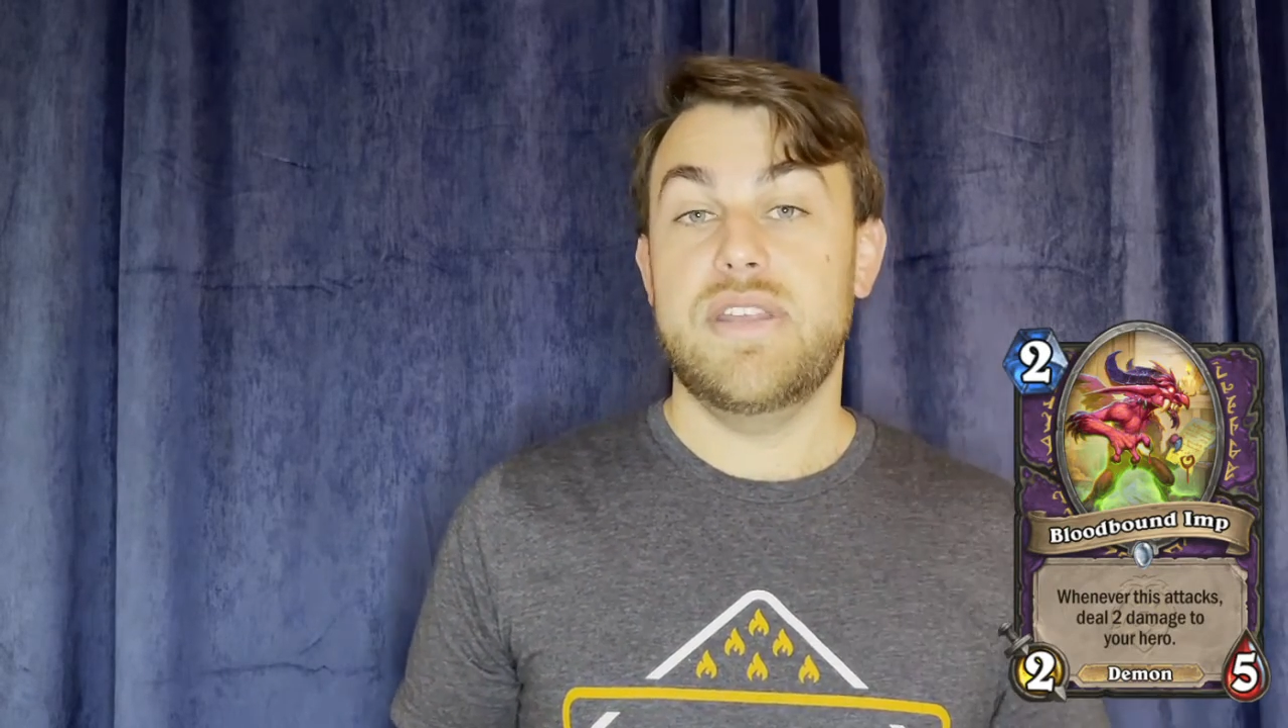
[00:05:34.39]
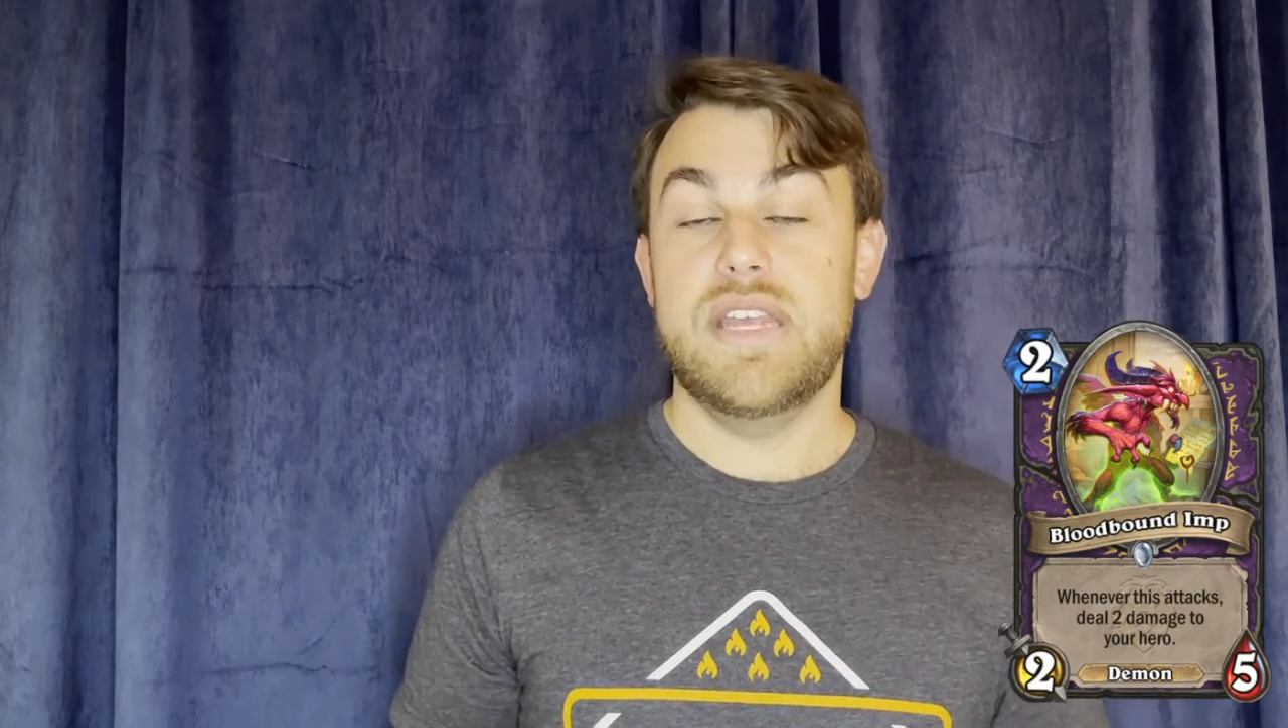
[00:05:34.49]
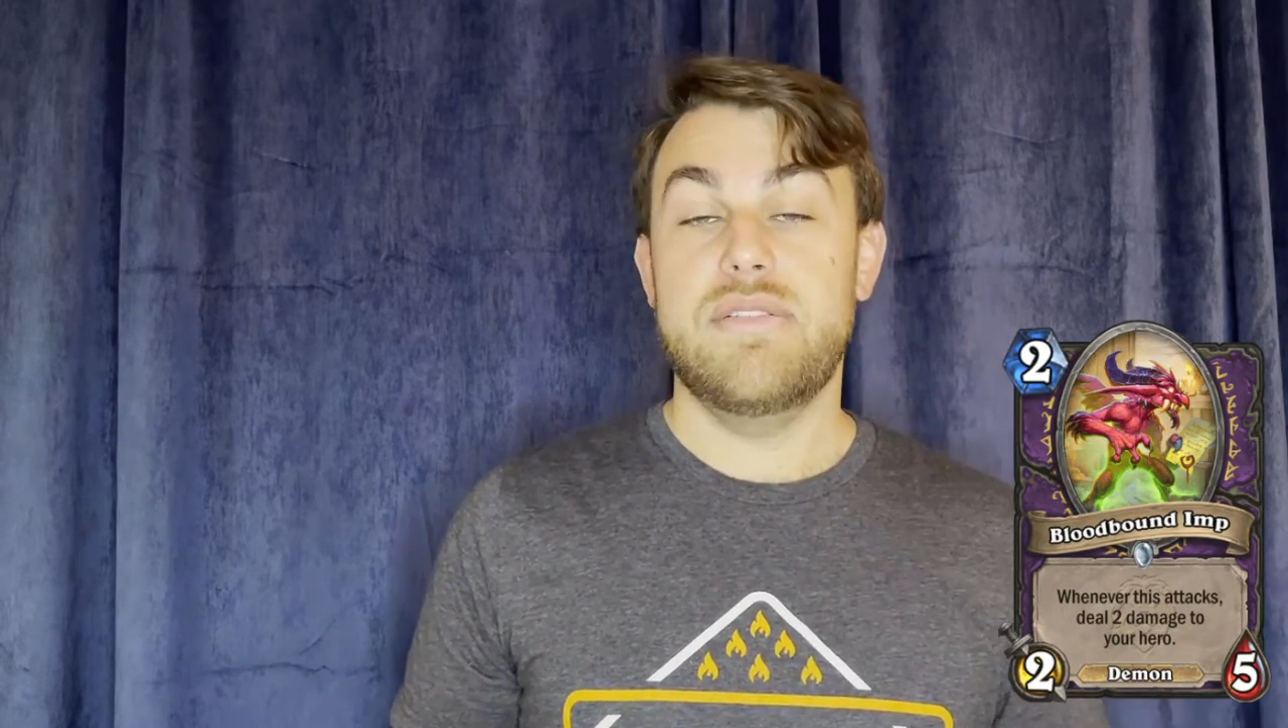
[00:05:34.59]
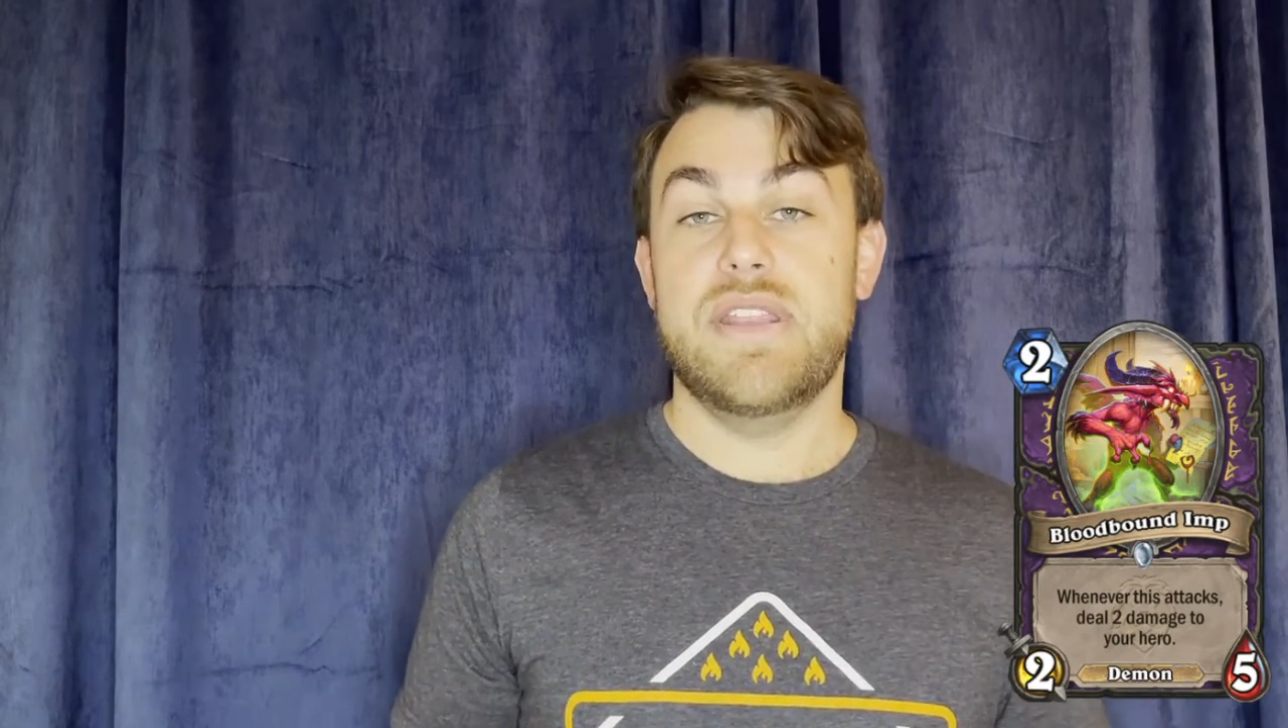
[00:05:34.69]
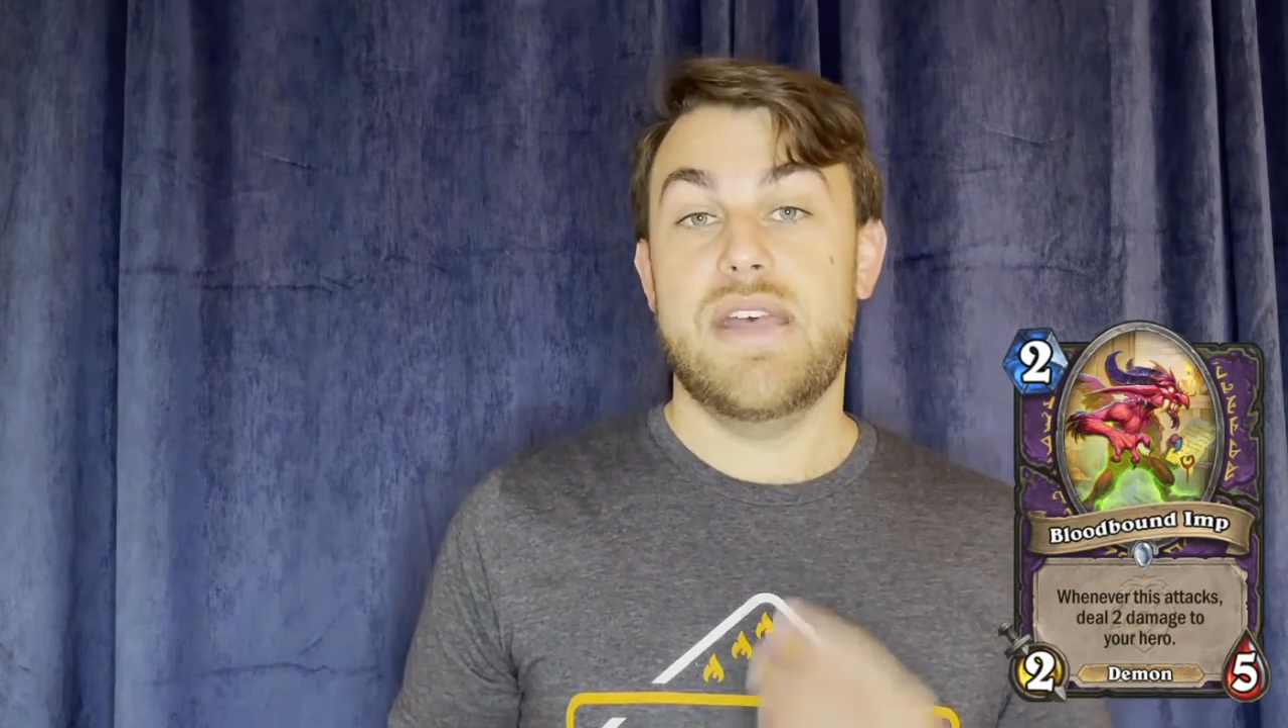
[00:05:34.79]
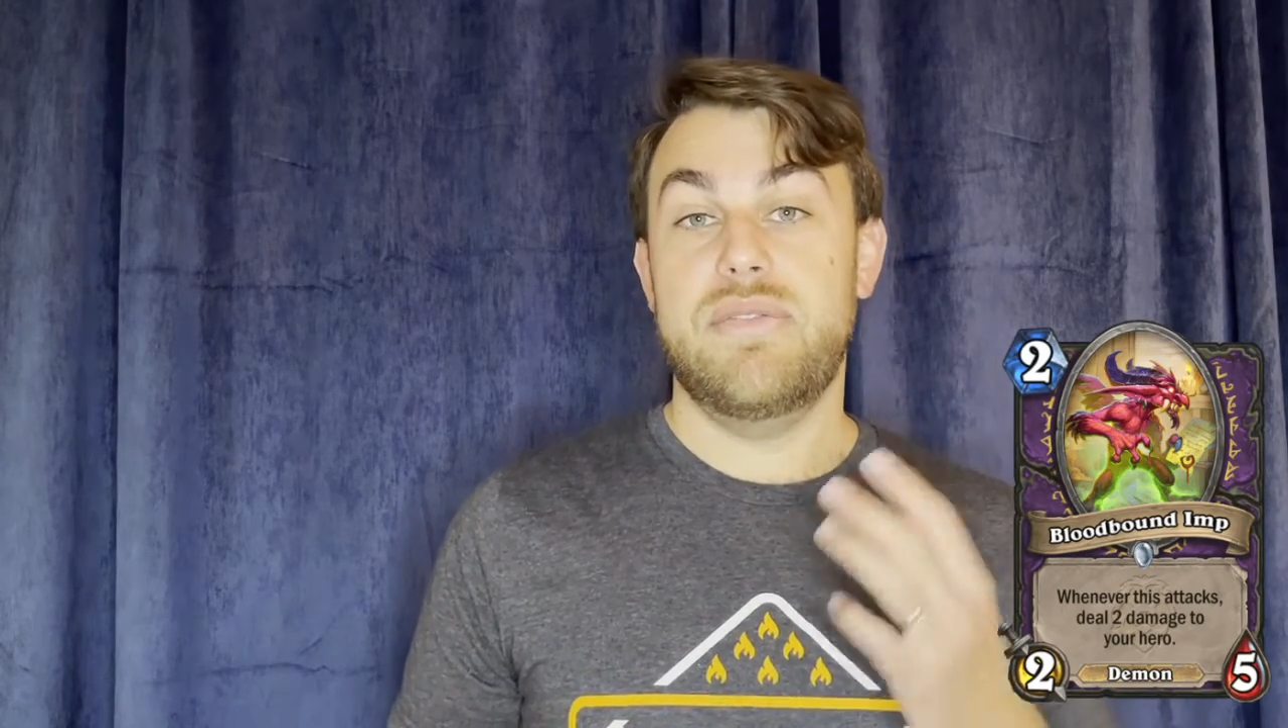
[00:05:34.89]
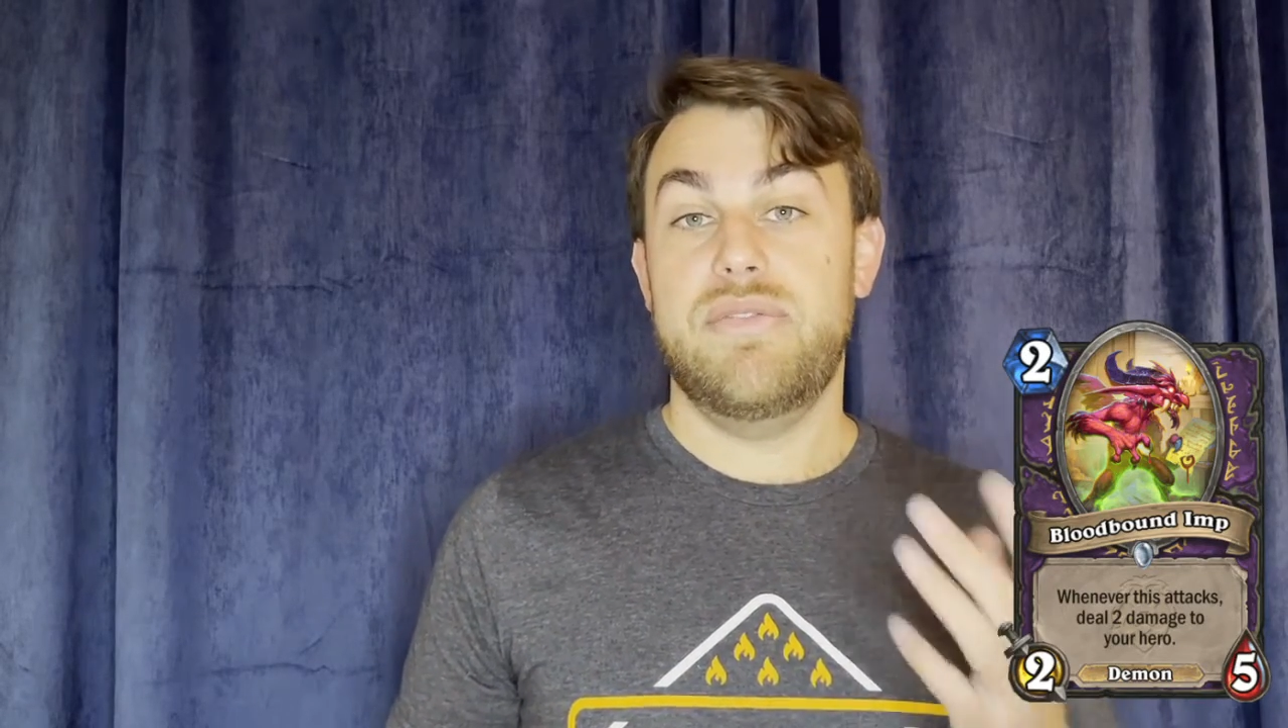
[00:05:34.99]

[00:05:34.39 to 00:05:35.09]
They gave it that